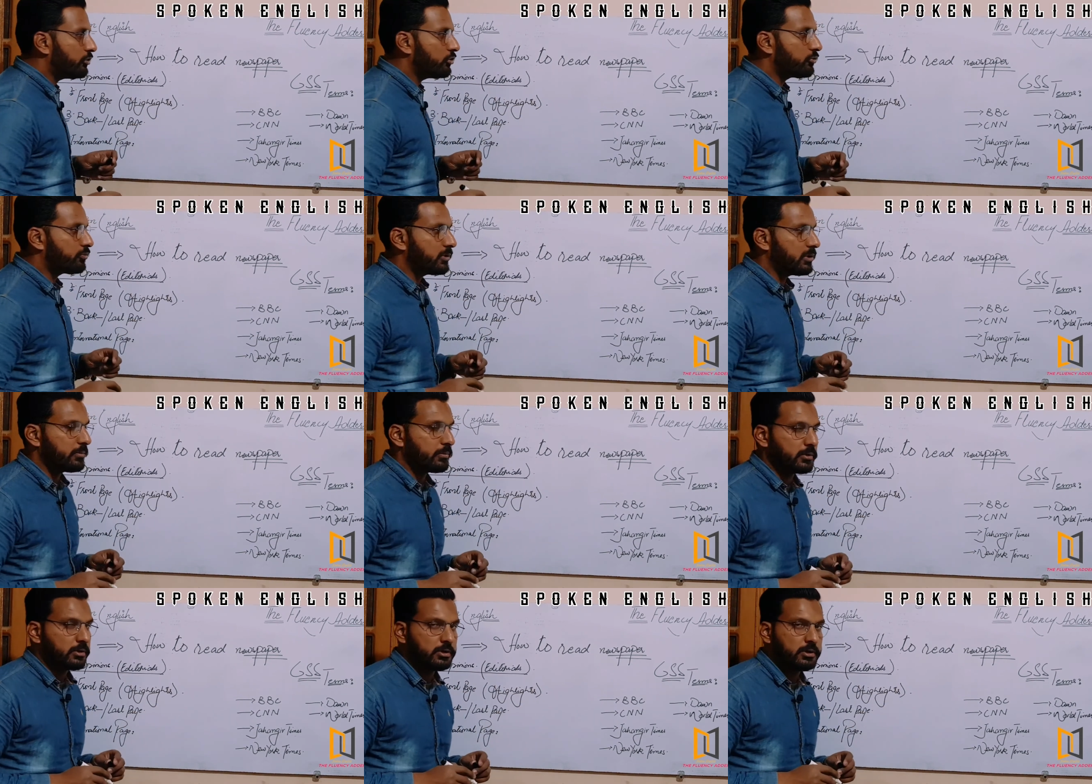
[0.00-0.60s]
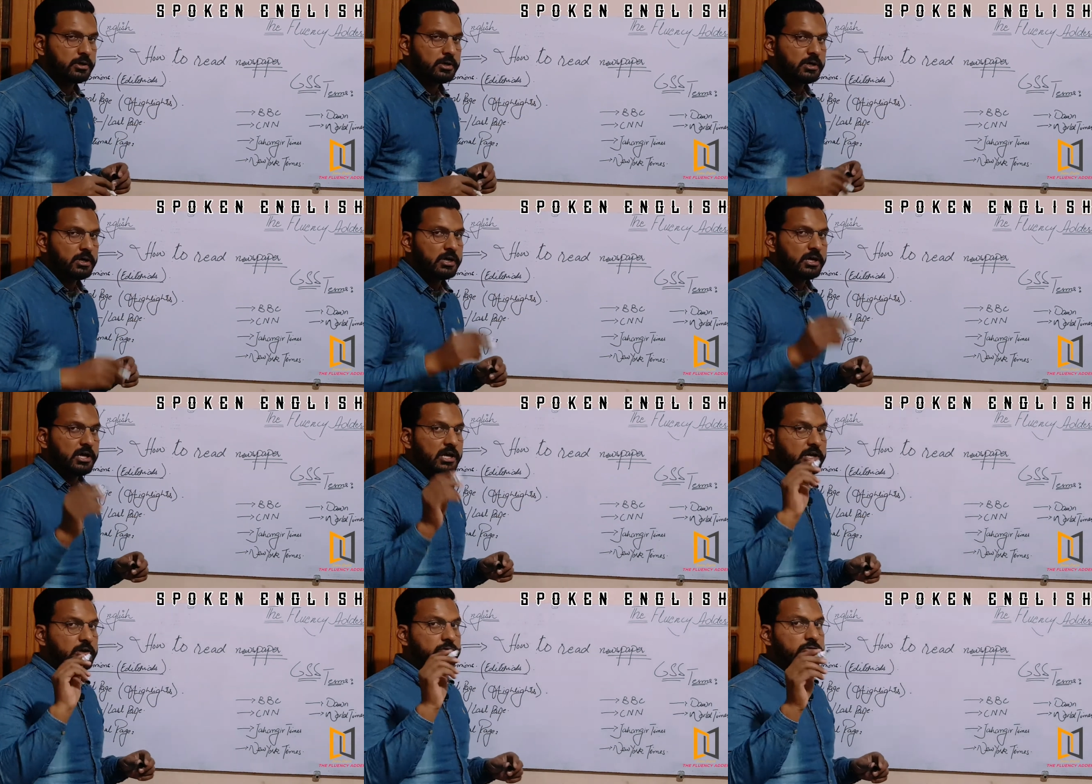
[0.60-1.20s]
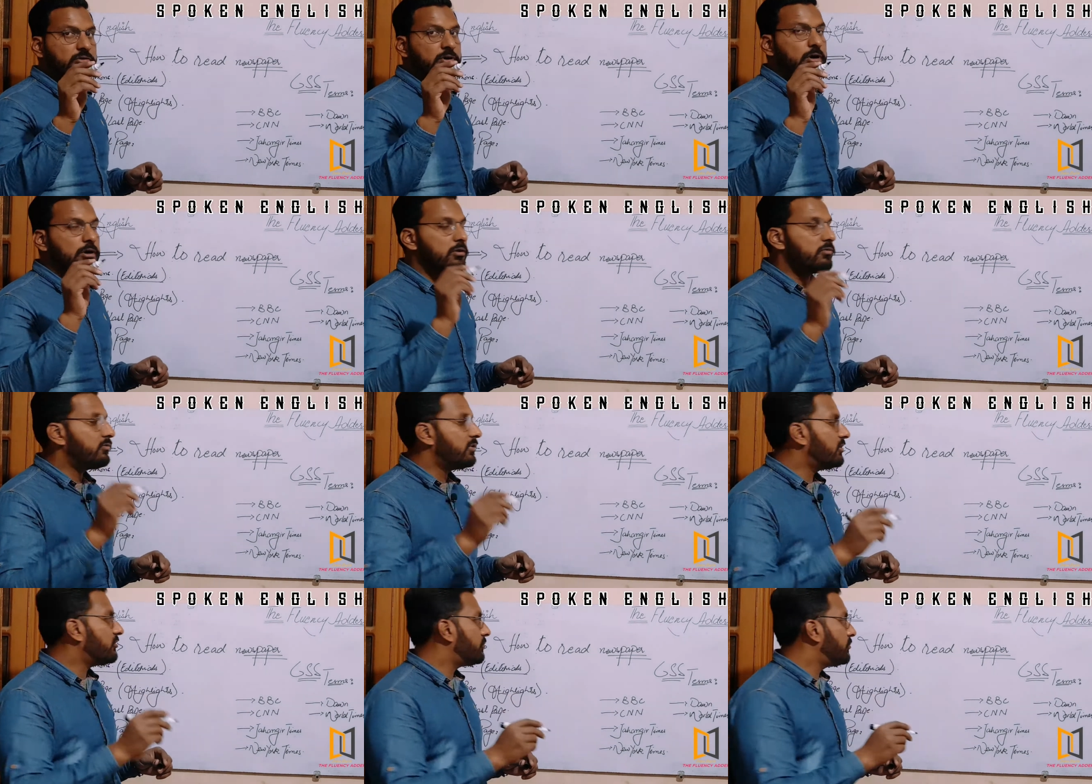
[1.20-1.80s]
newspaper. It is
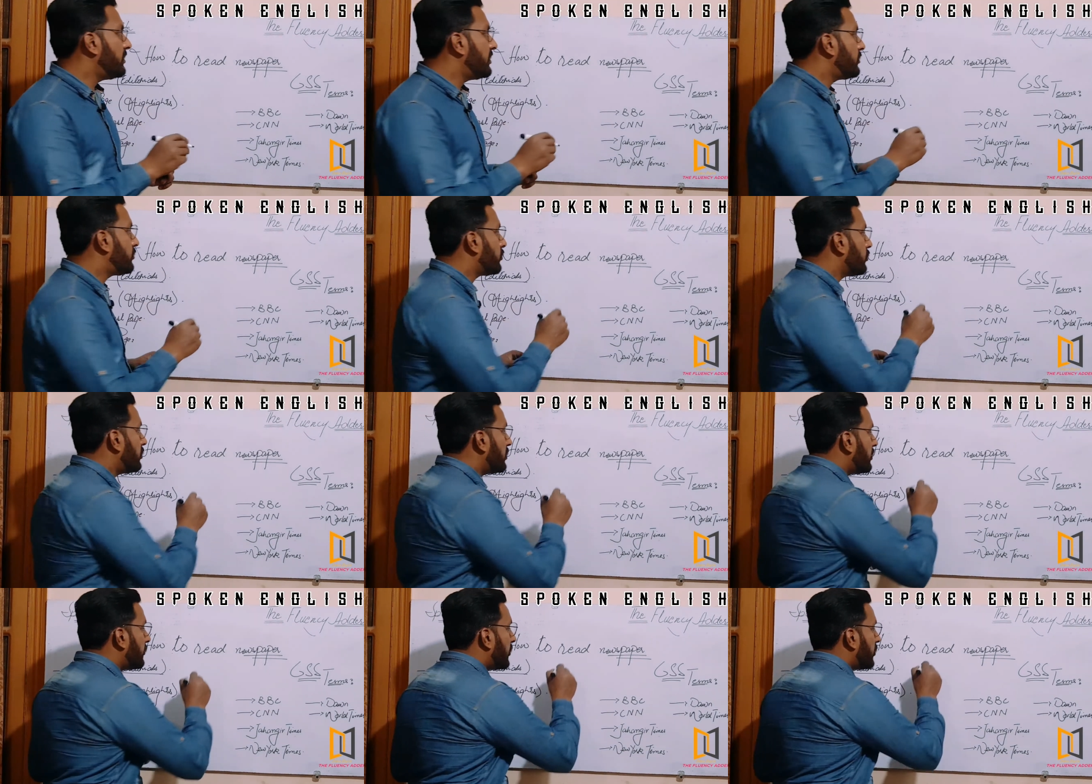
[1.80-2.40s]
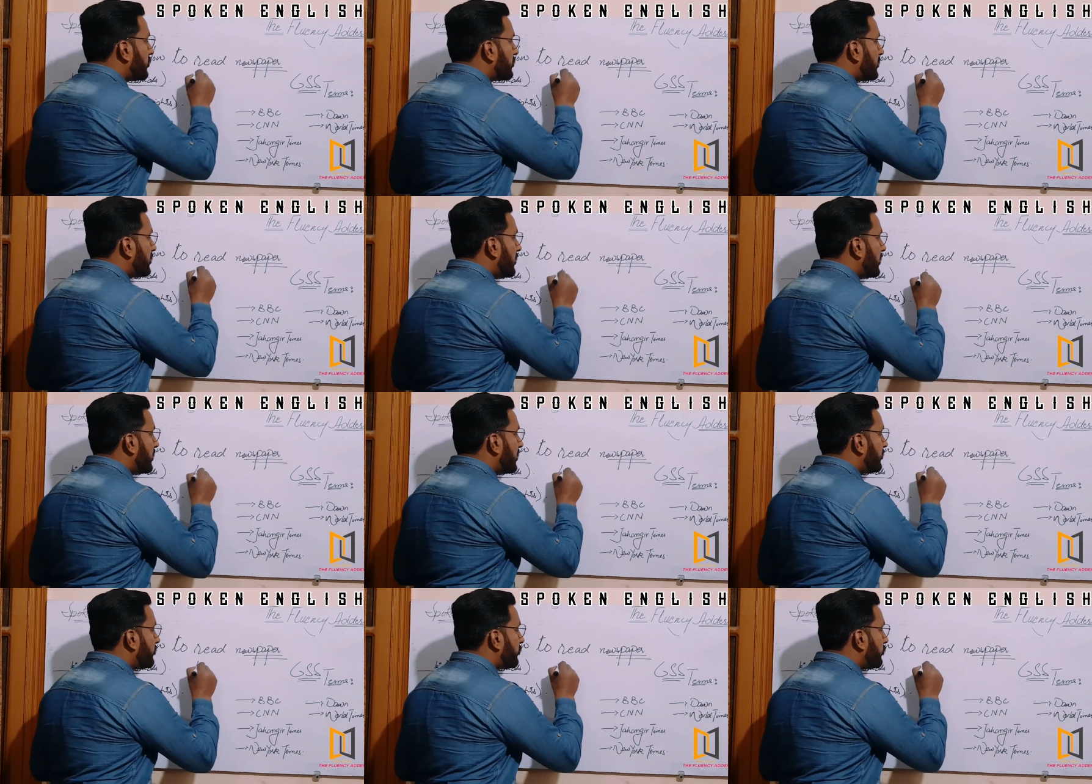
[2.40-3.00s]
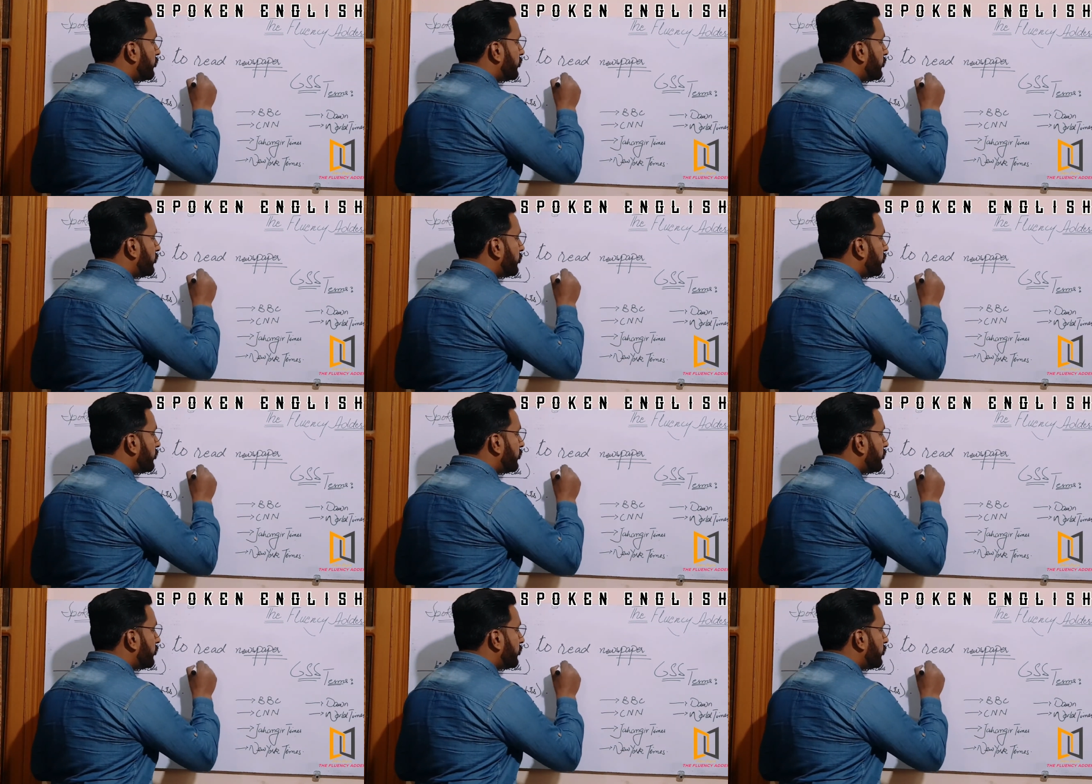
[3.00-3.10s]
always been told about the English